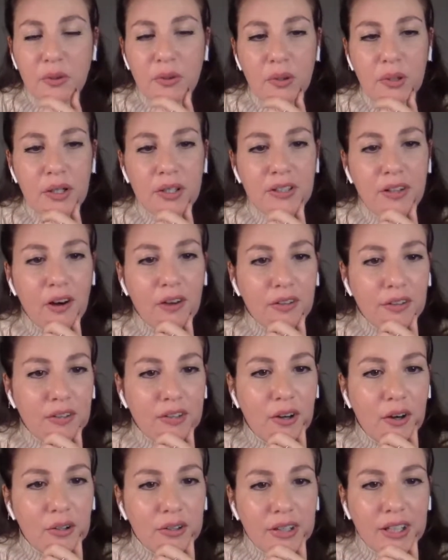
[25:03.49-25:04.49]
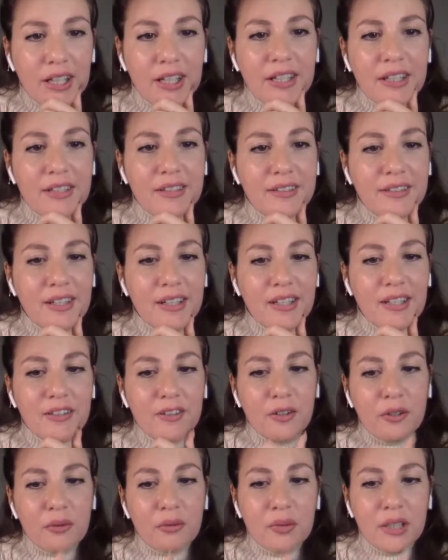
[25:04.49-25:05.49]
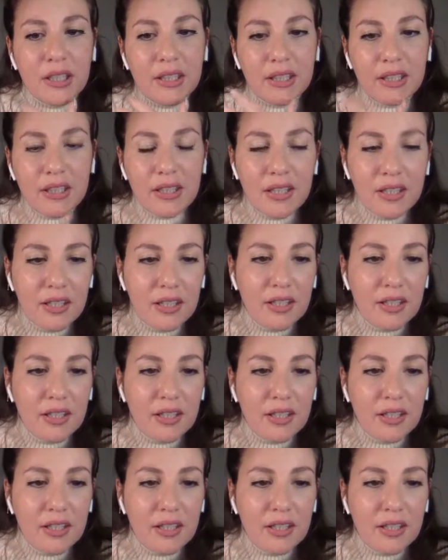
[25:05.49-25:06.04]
or online they cannot really